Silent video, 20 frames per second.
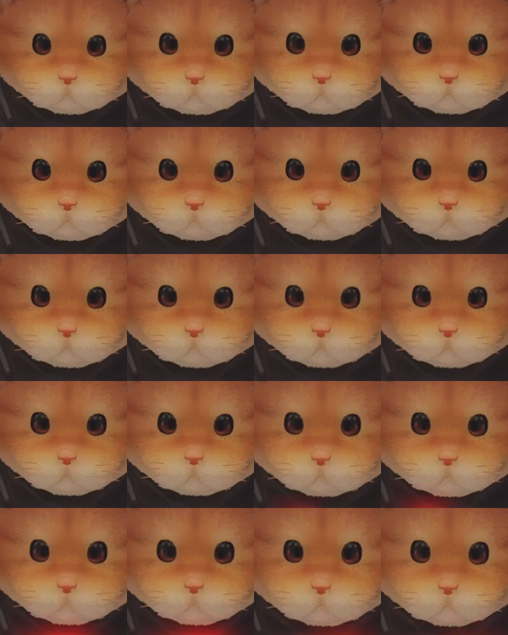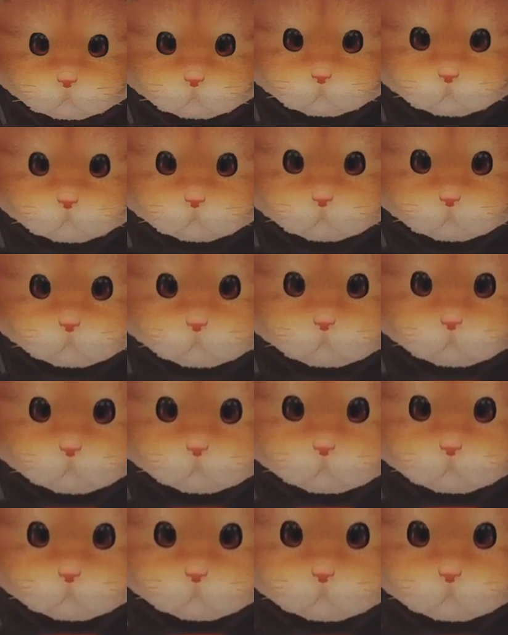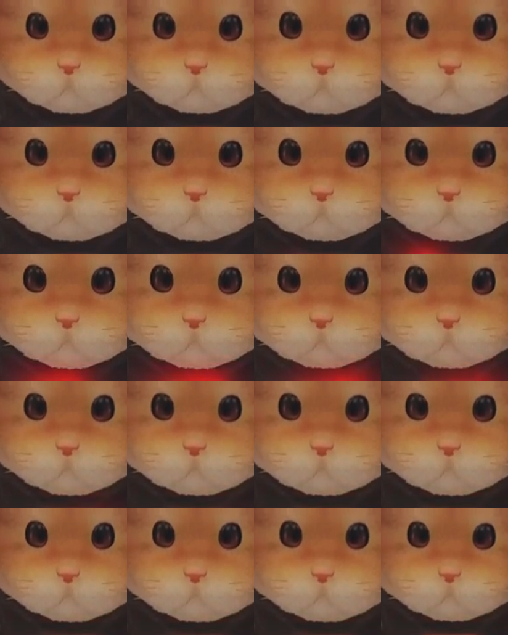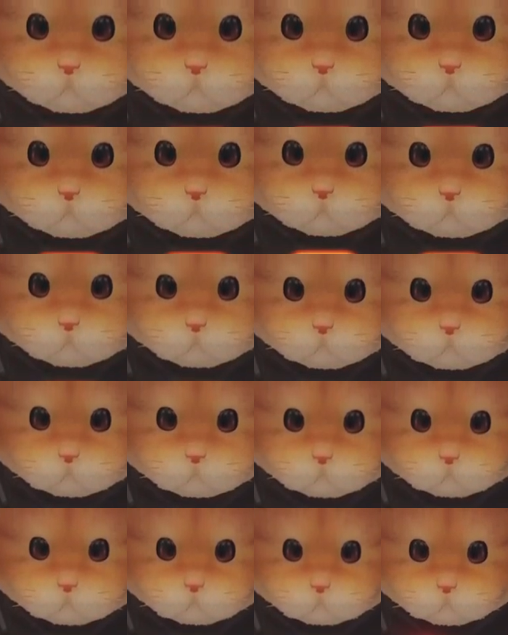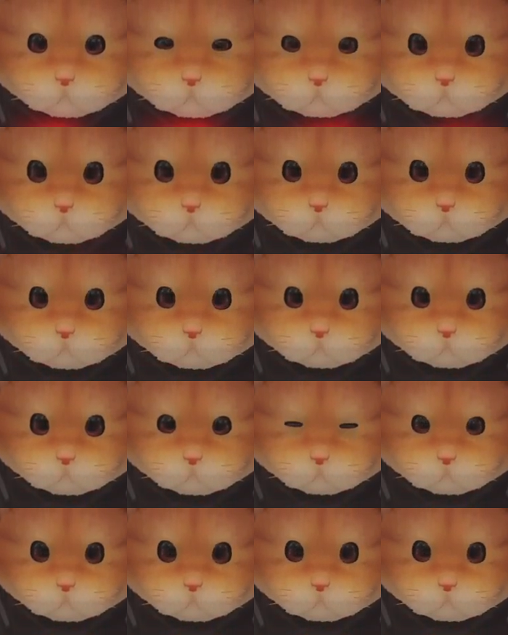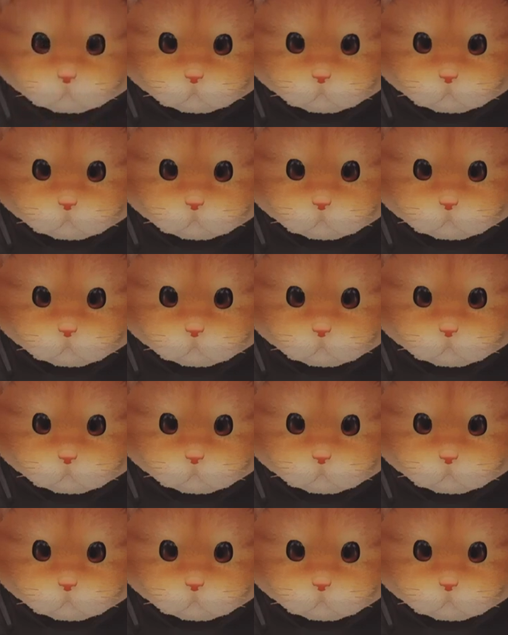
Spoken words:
(no one is talking)